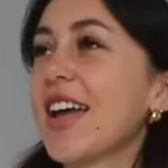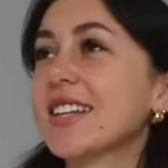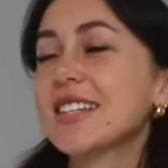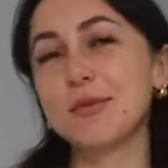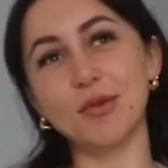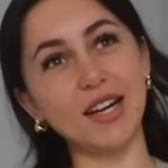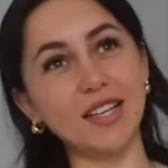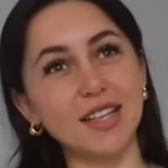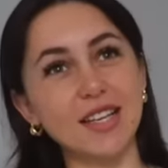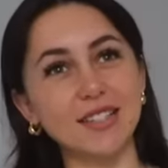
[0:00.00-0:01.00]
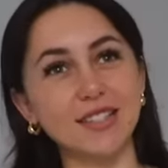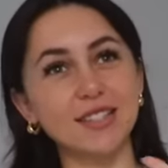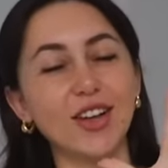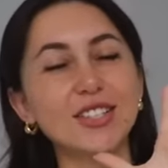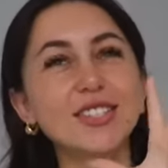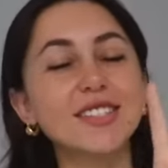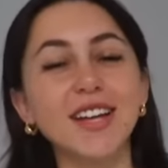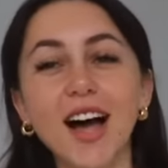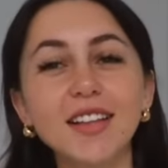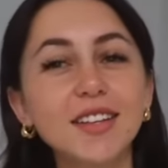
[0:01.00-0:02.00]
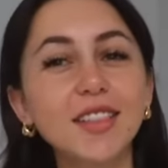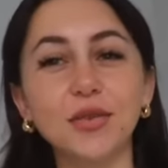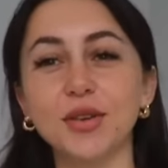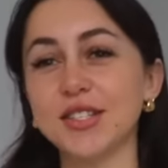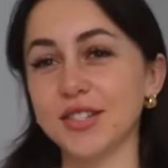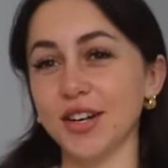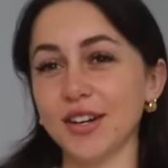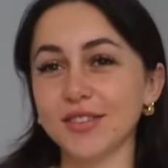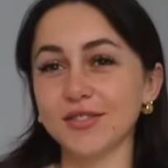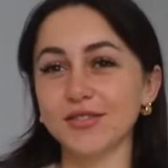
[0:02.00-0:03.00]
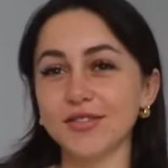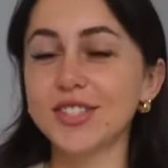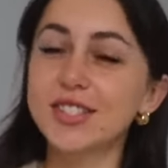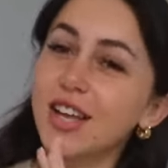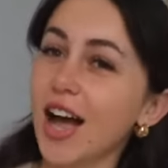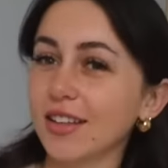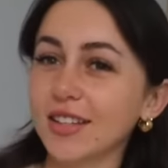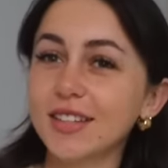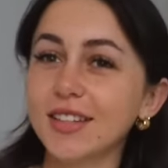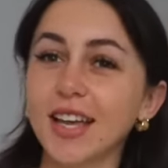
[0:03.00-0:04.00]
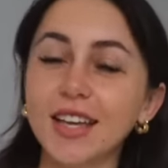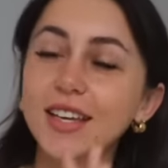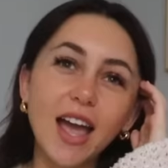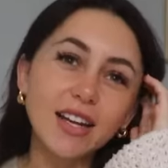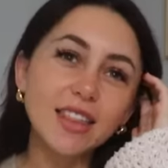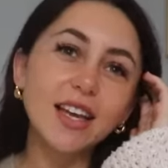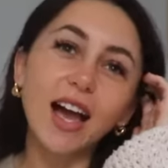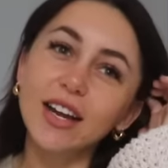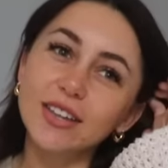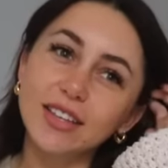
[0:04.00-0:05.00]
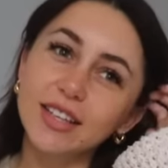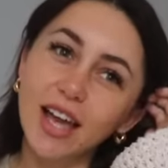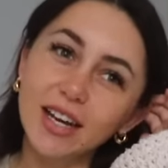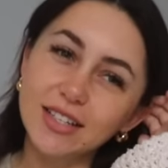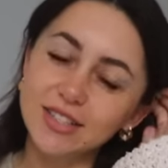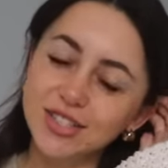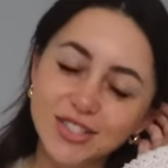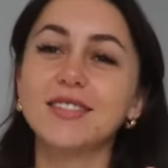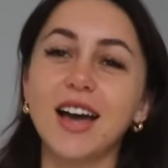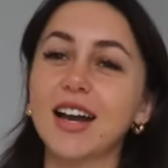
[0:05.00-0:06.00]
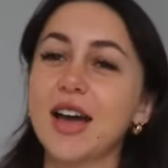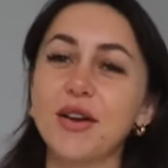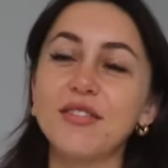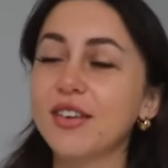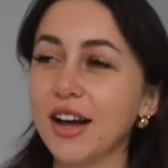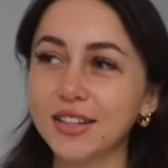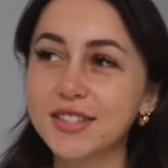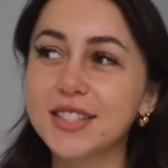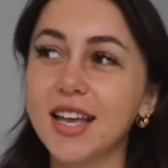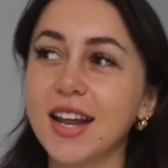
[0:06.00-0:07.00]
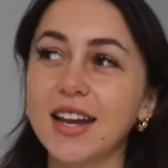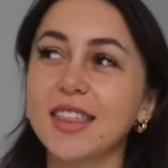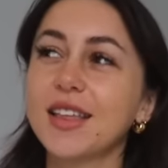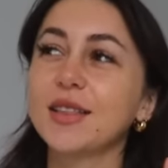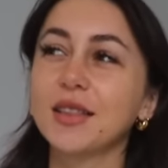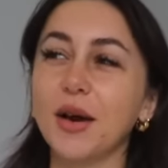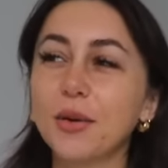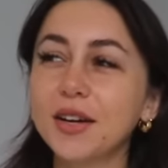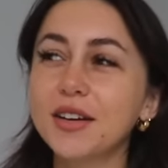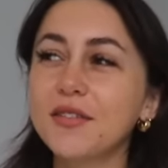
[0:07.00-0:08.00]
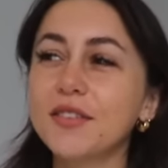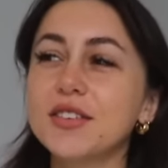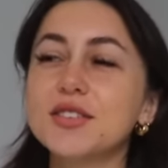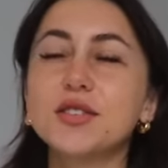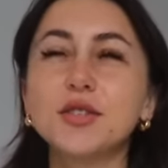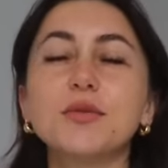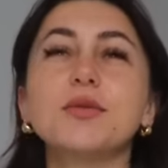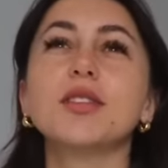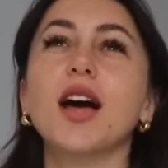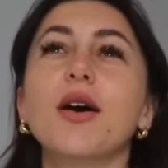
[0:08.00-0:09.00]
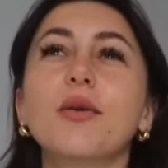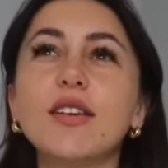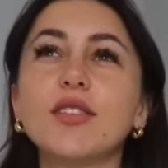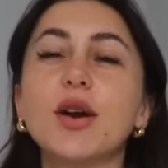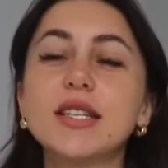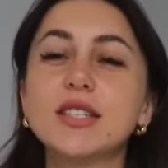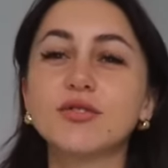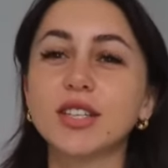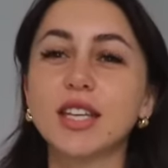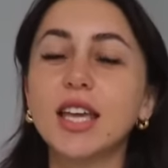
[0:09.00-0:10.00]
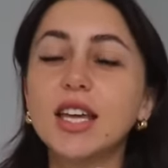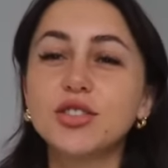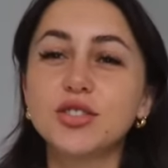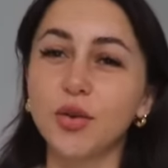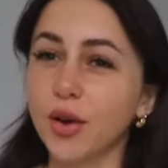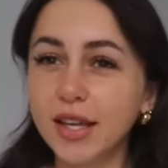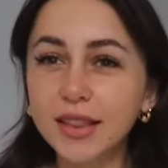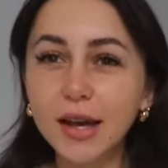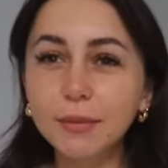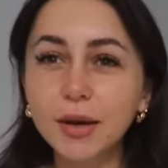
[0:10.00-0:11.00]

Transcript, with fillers: ended up rating this a solid three star solid. Like anything higher than that is just not how I felt and anything lower feels too low even though I didn't really enjoy it that